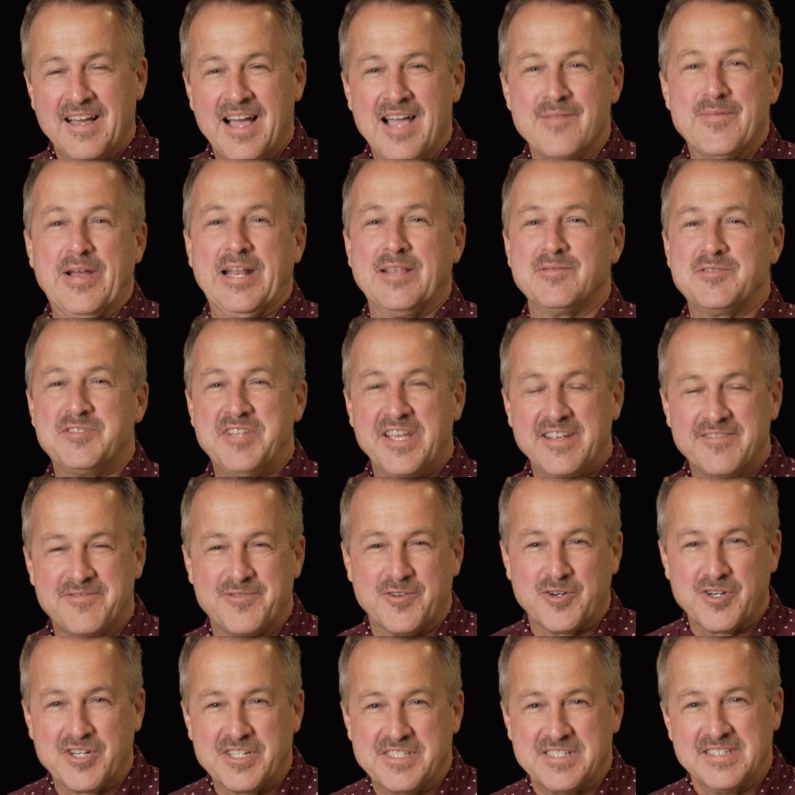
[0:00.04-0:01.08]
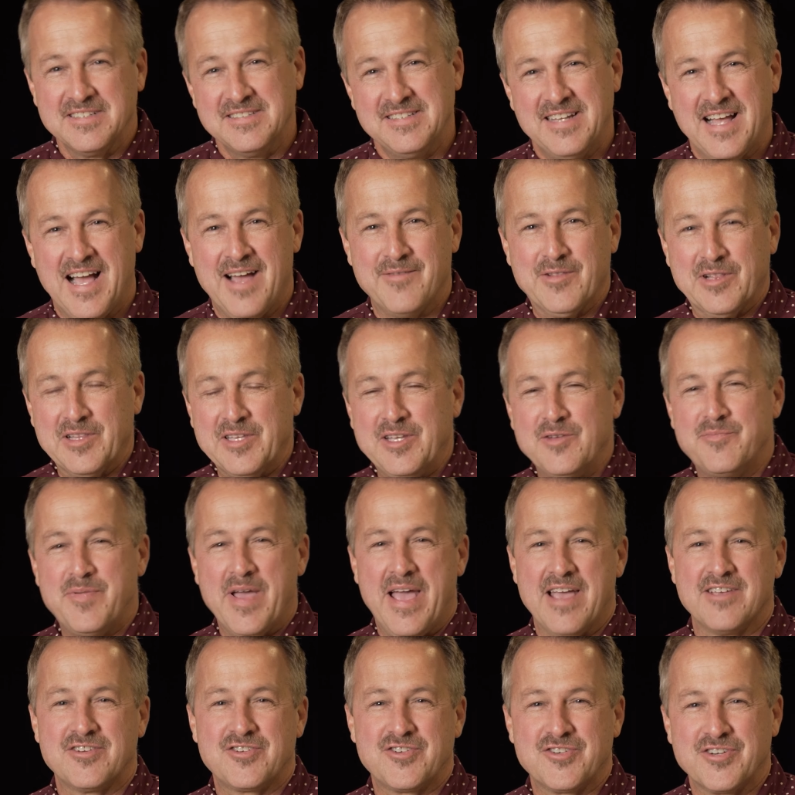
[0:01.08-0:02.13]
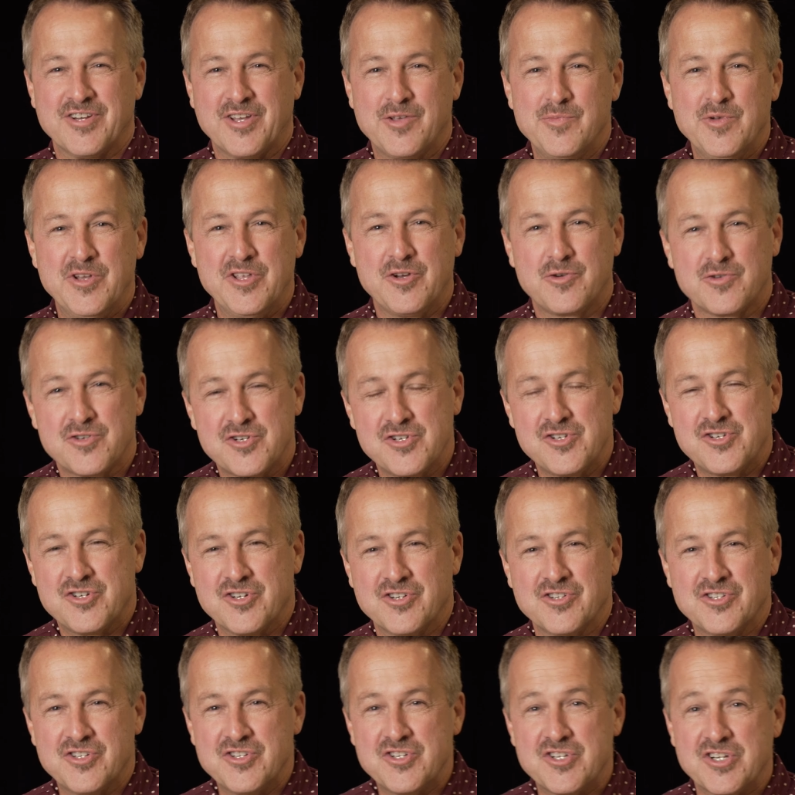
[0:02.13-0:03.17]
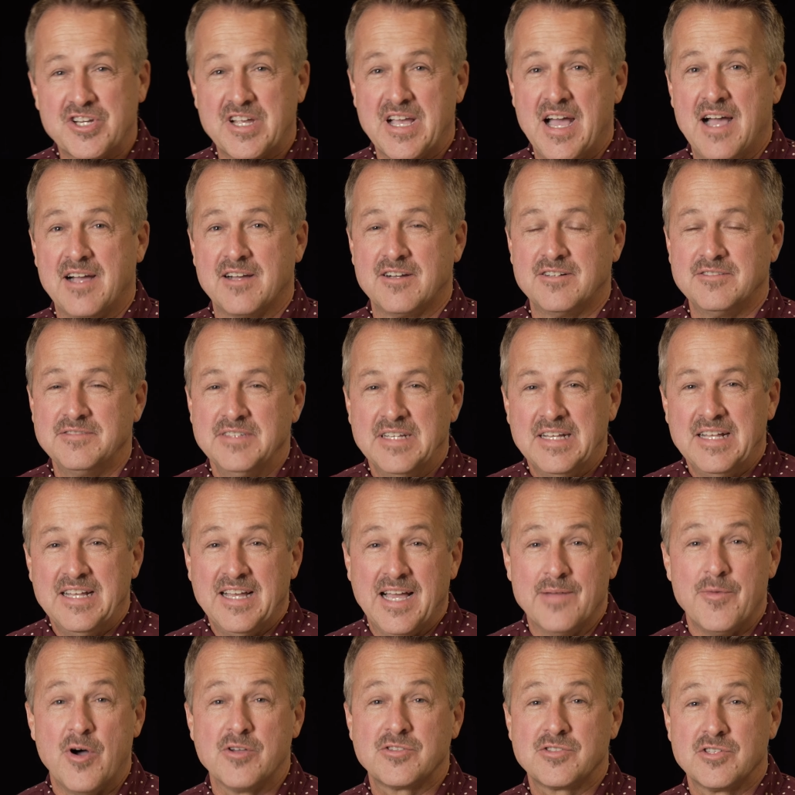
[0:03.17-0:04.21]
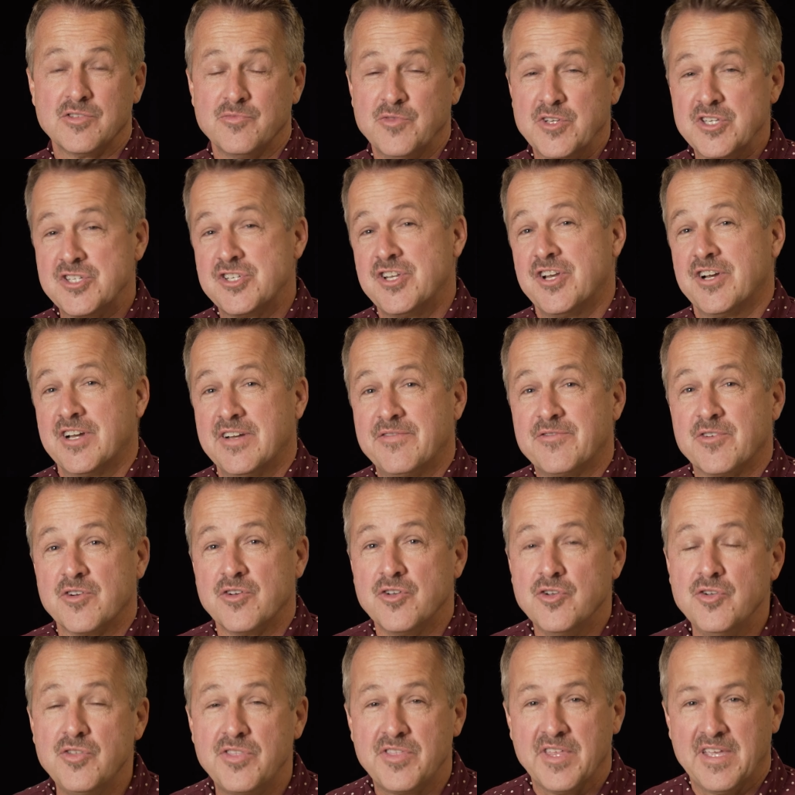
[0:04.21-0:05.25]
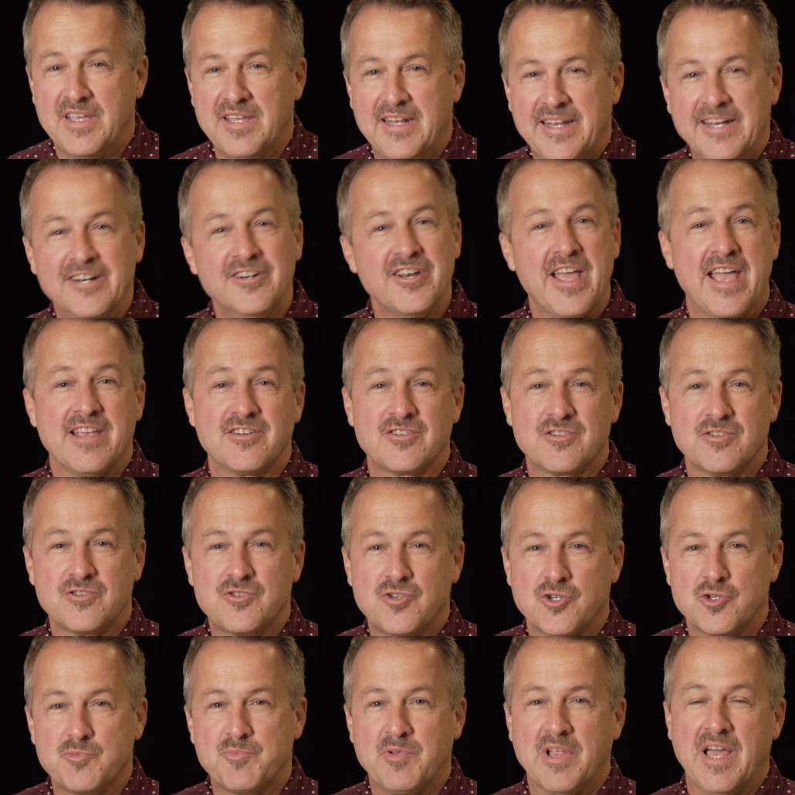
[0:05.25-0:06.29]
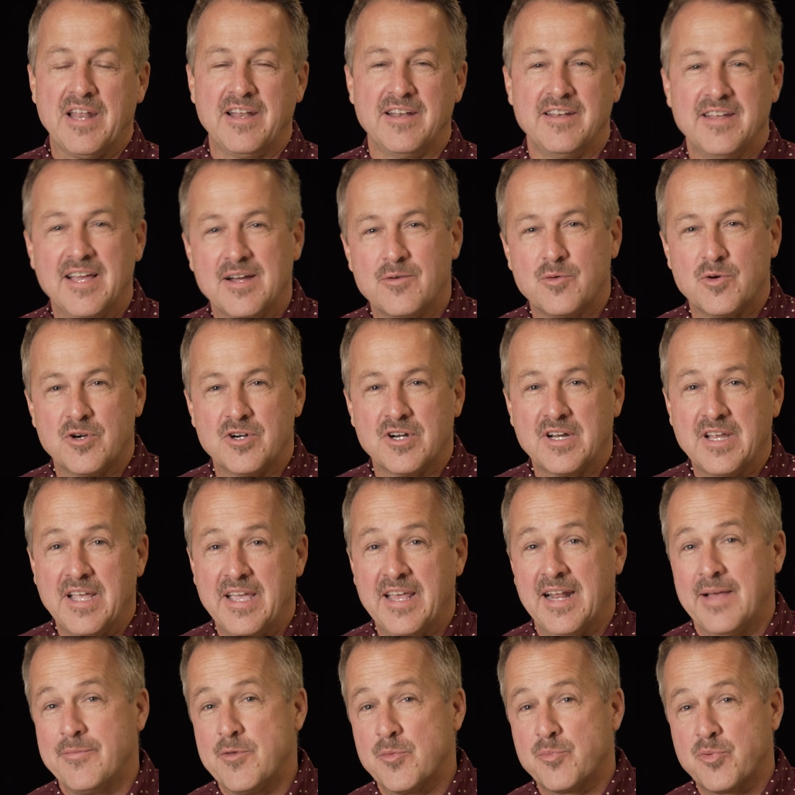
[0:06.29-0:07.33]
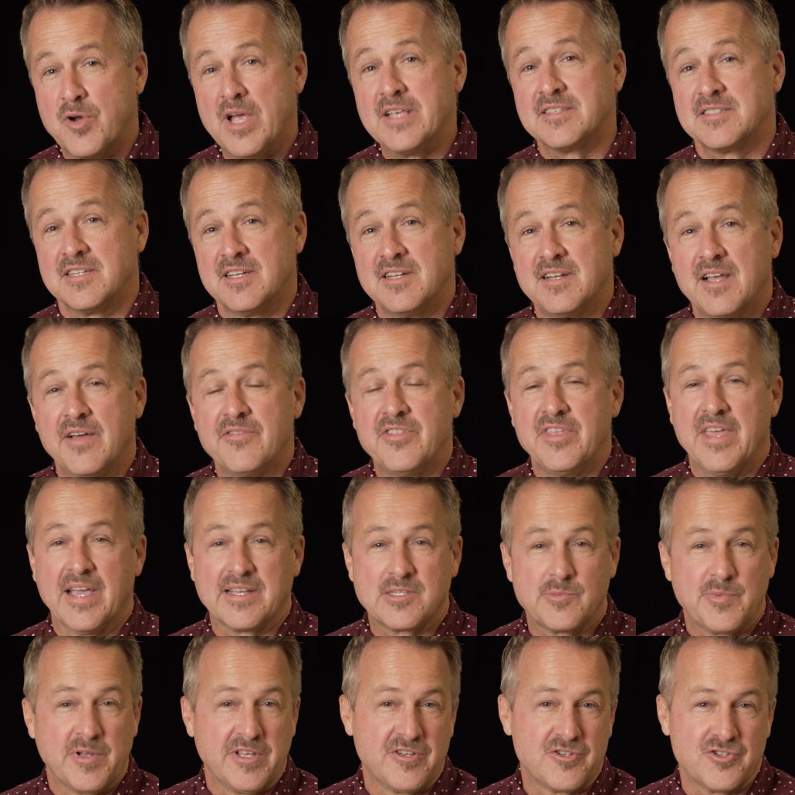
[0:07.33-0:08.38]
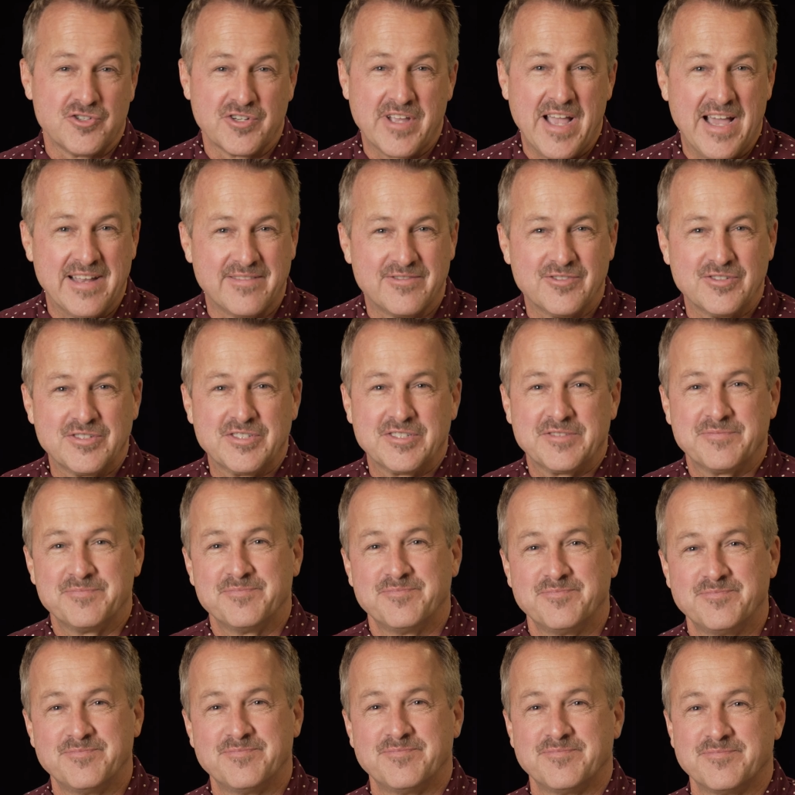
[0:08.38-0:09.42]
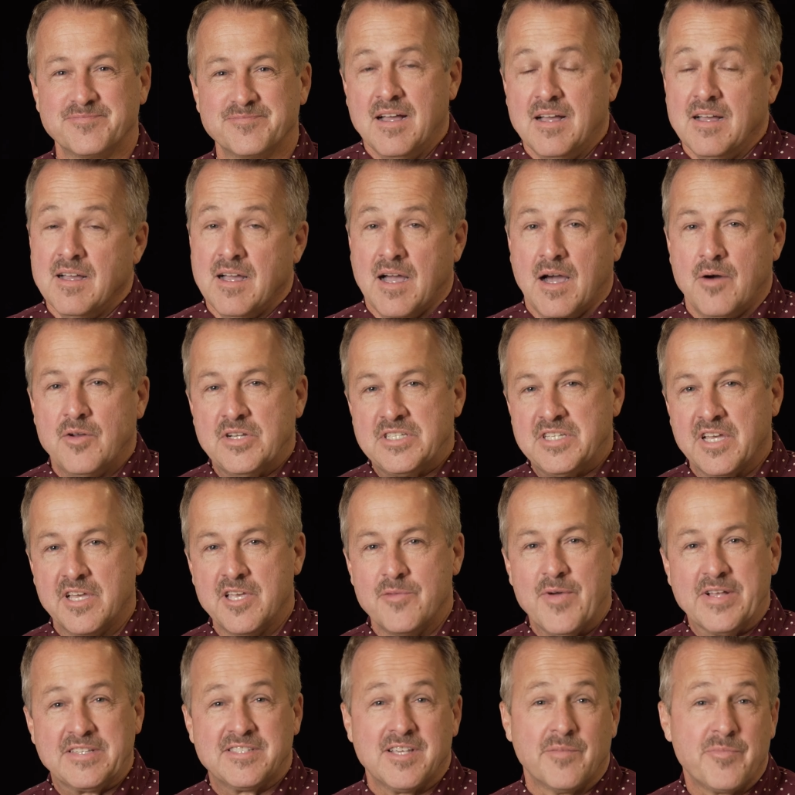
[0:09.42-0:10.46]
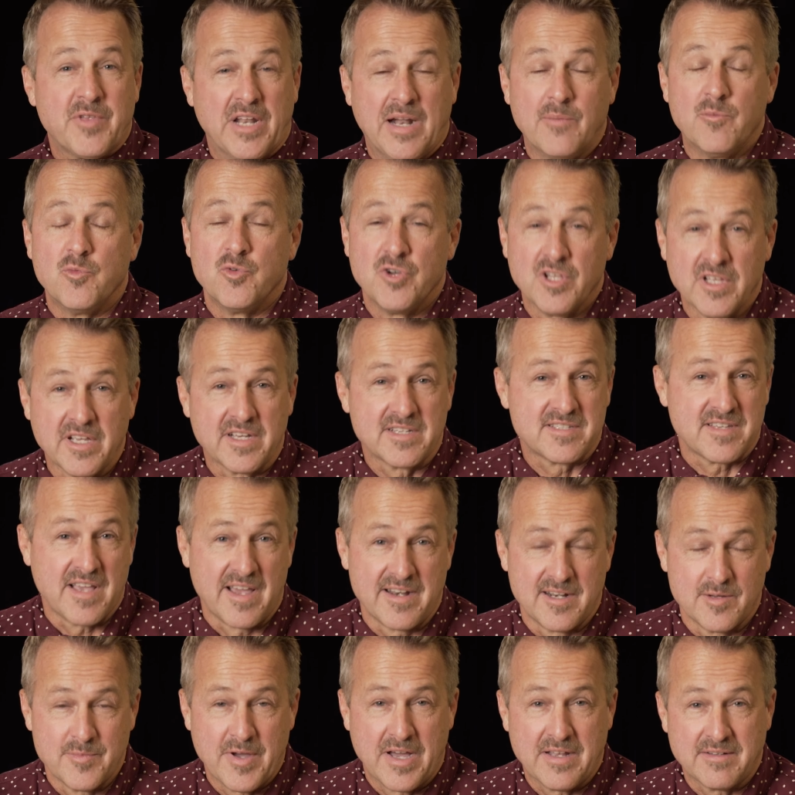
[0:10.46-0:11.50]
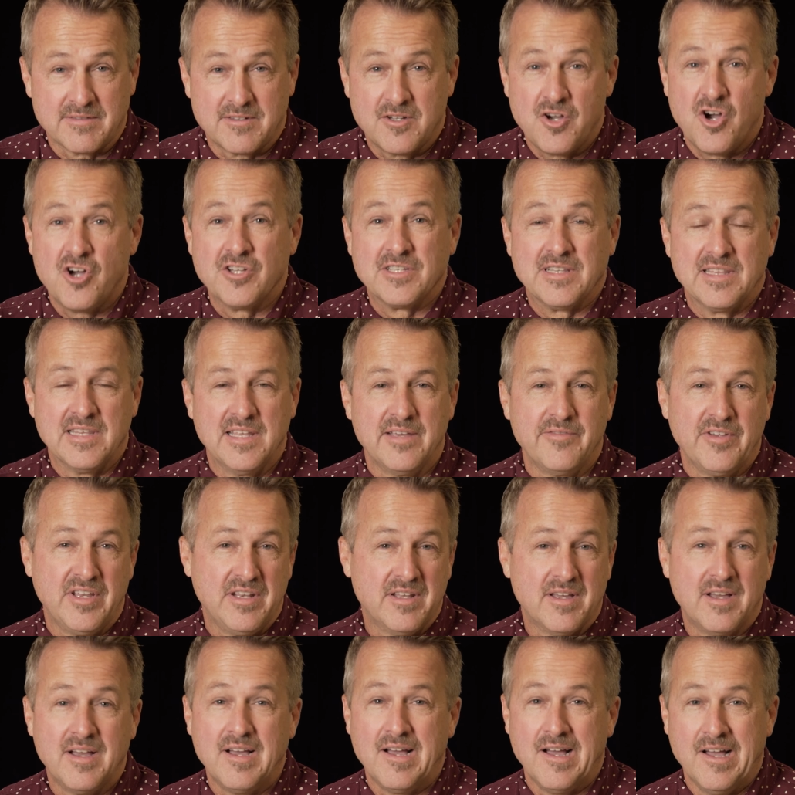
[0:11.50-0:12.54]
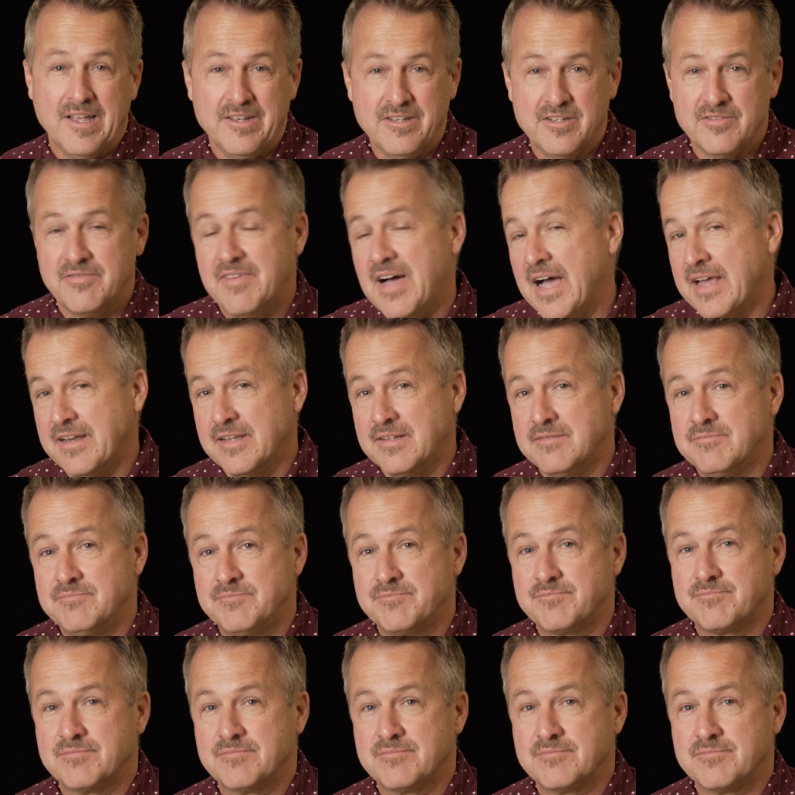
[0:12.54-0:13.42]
Hi, my name is Dave Ferguson. I'm the lead pastor at Community Christian Church in Chicago. I'm also the visionary for New Thing, an international church planning network, and I'm the president of the Exponential Conference. I want to tell you about something I'm really excited about called Living Undivided.